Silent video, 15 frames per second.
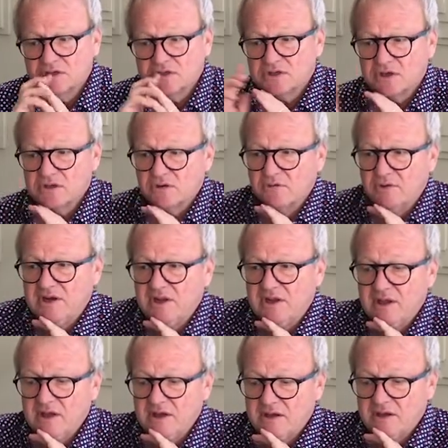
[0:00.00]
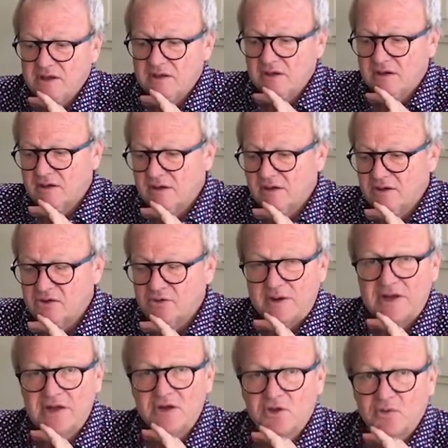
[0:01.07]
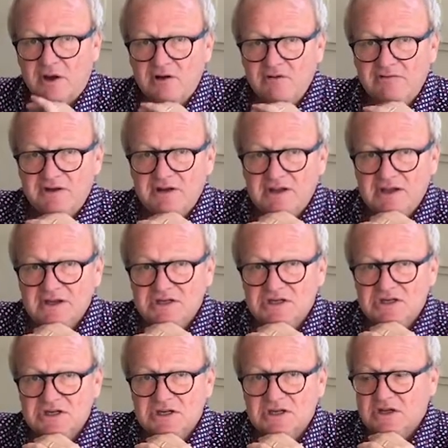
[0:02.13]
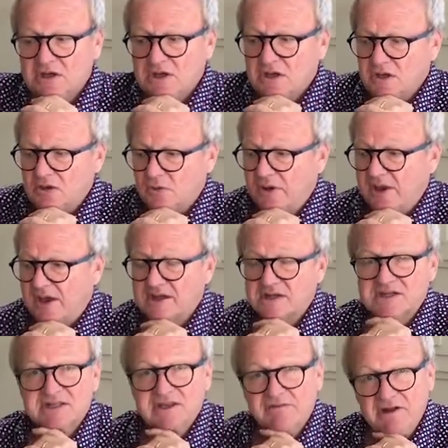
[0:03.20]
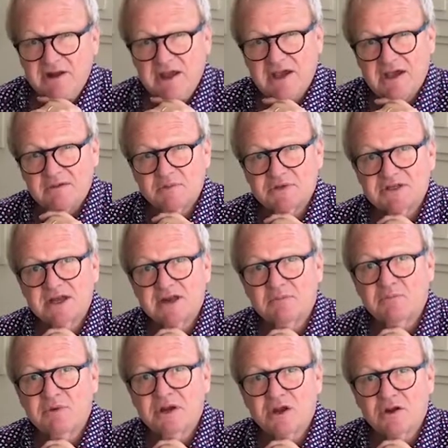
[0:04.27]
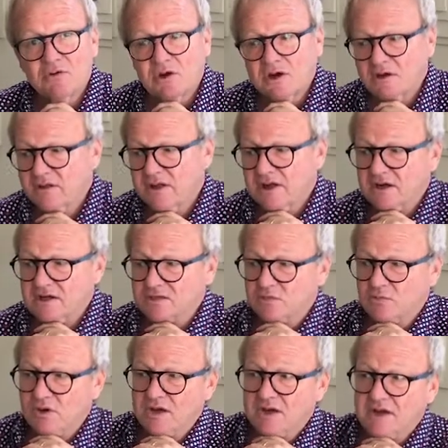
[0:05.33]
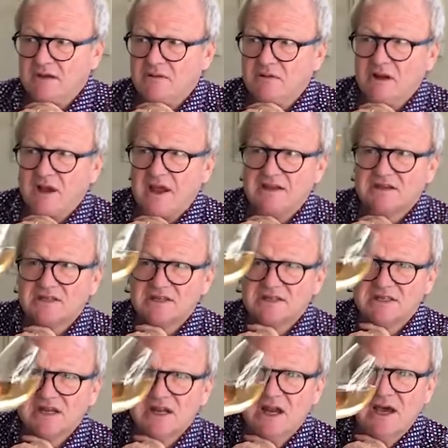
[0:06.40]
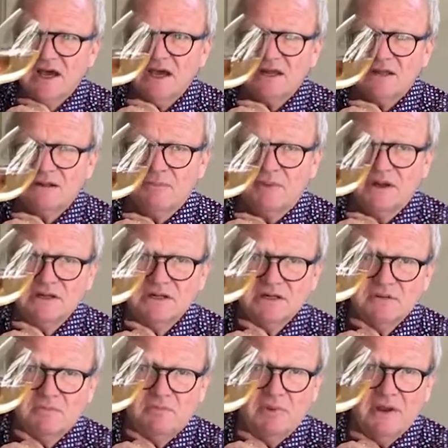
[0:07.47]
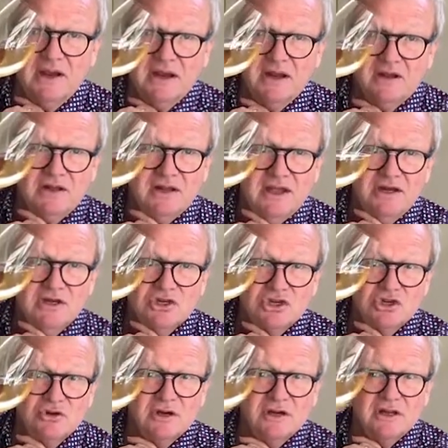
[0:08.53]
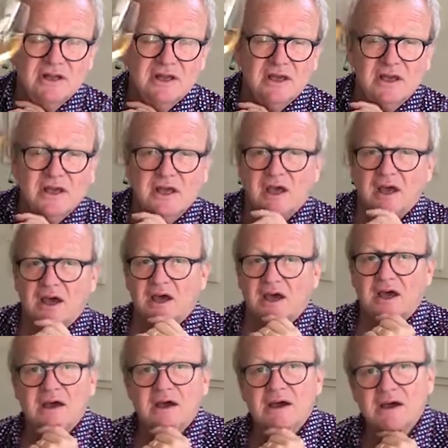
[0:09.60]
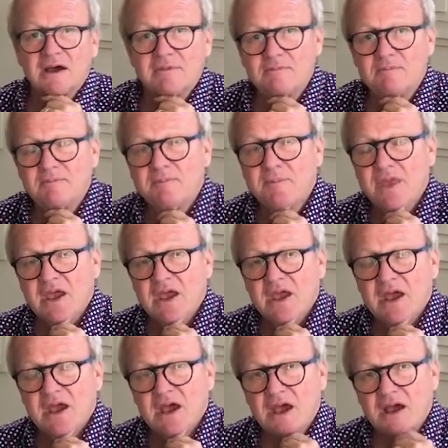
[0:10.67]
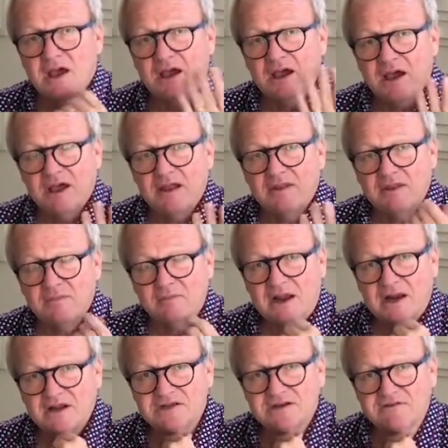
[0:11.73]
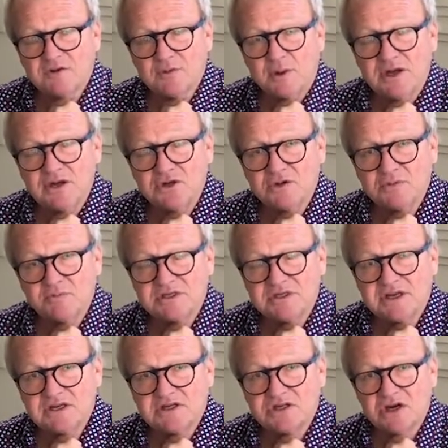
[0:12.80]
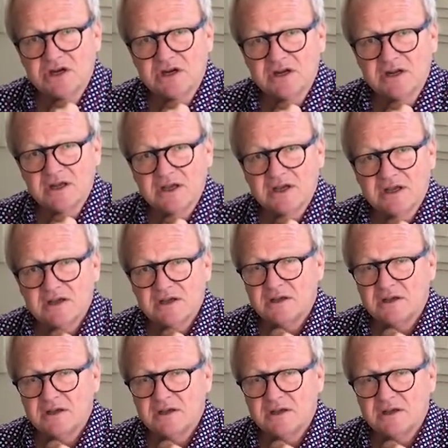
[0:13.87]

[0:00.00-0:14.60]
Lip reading: So in the 2012 vintage, we had 78% Pinot Noir. That is why it has a slight pink tinge to it. And the balance of 22% Chardonnay.